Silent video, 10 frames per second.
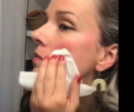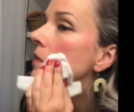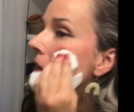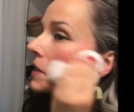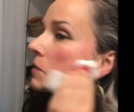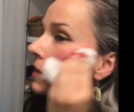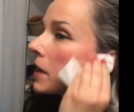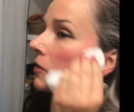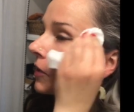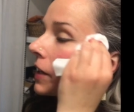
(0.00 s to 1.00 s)
As with
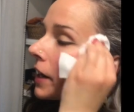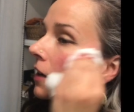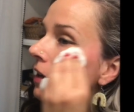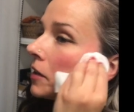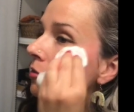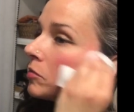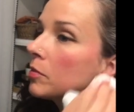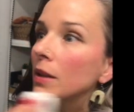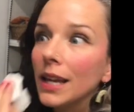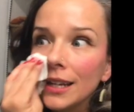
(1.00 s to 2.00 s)
every era,
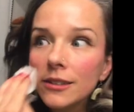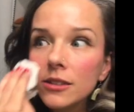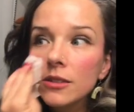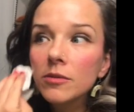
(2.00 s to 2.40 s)
blend.